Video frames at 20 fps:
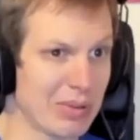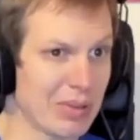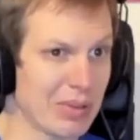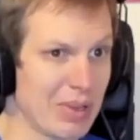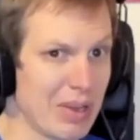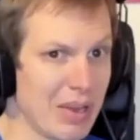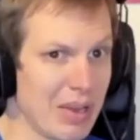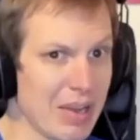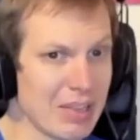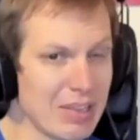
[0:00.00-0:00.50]

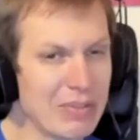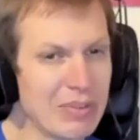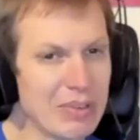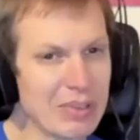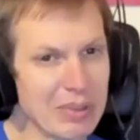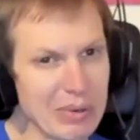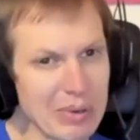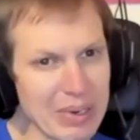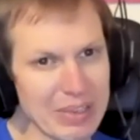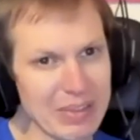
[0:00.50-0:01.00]
And if you
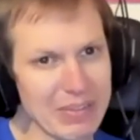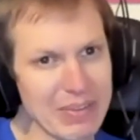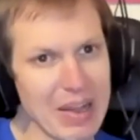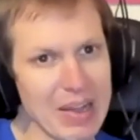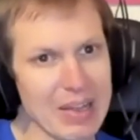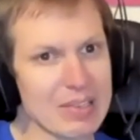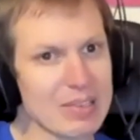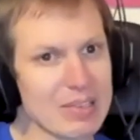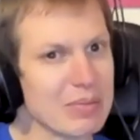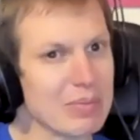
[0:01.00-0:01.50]
look at
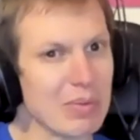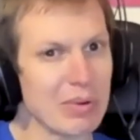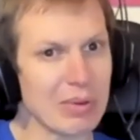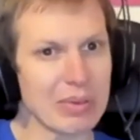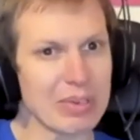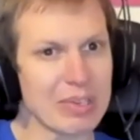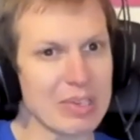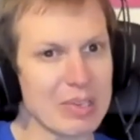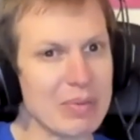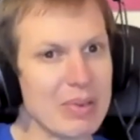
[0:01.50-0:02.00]
that,
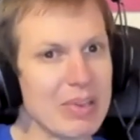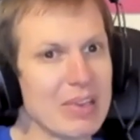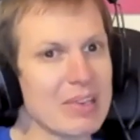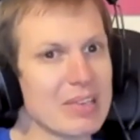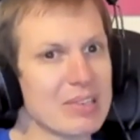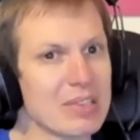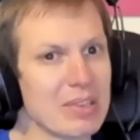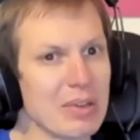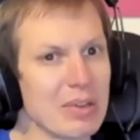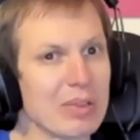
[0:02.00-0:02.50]
MongoDB
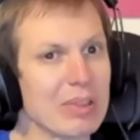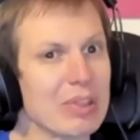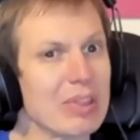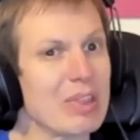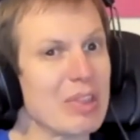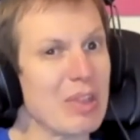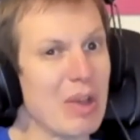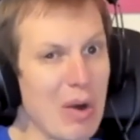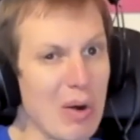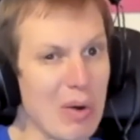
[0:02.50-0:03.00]
is not
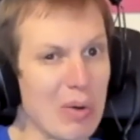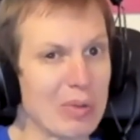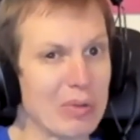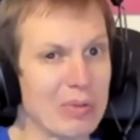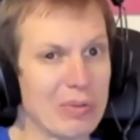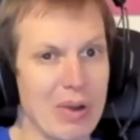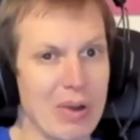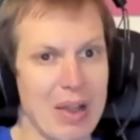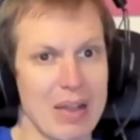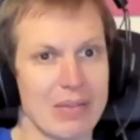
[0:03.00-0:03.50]
known
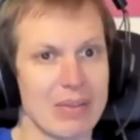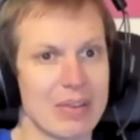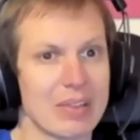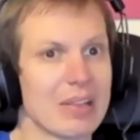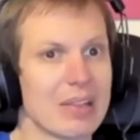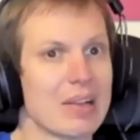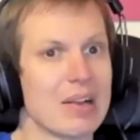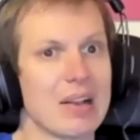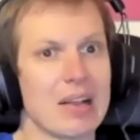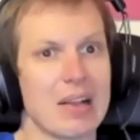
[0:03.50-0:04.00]
for
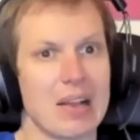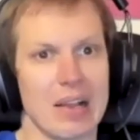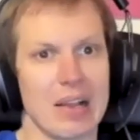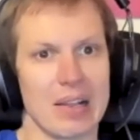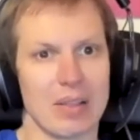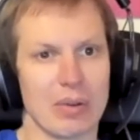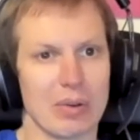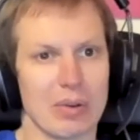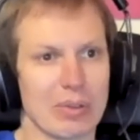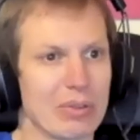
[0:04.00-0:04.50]
having a
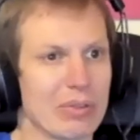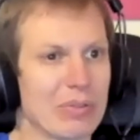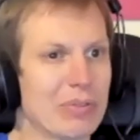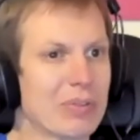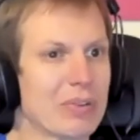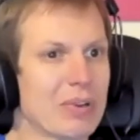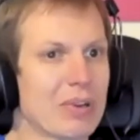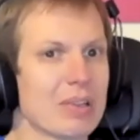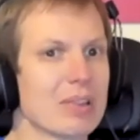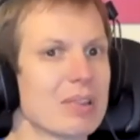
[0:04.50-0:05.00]
lot of
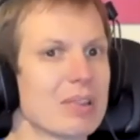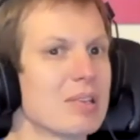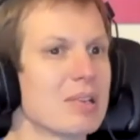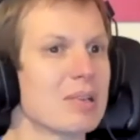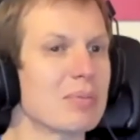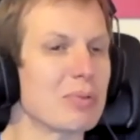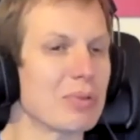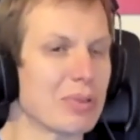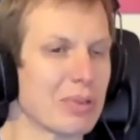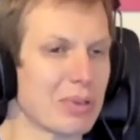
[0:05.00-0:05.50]

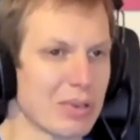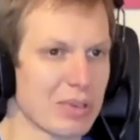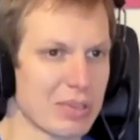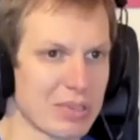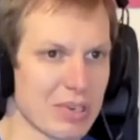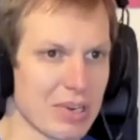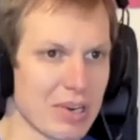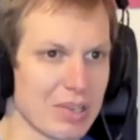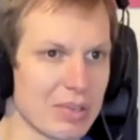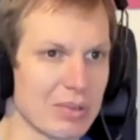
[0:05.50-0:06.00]

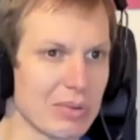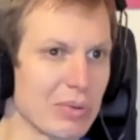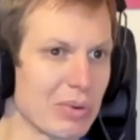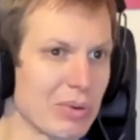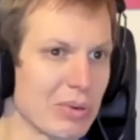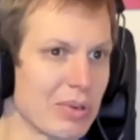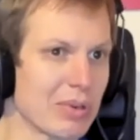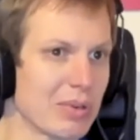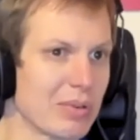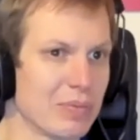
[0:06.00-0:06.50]
contributors, right,
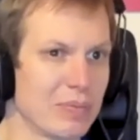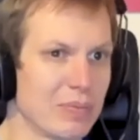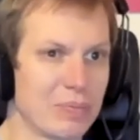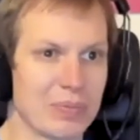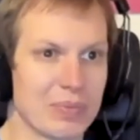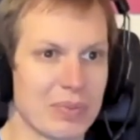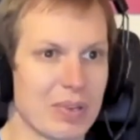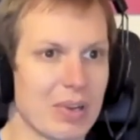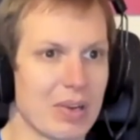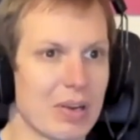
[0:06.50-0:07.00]
or
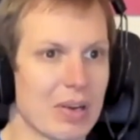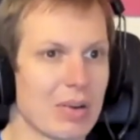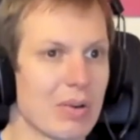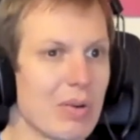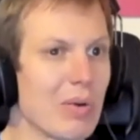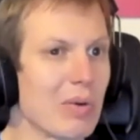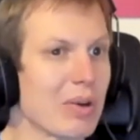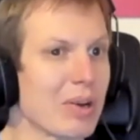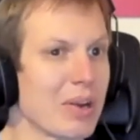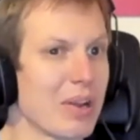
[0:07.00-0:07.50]

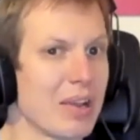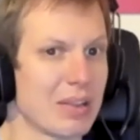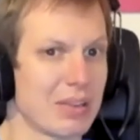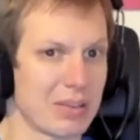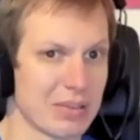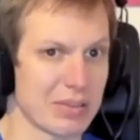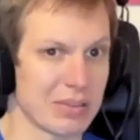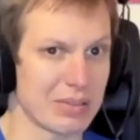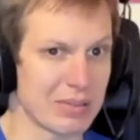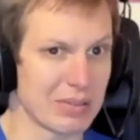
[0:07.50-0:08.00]

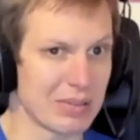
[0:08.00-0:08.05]
co-creators.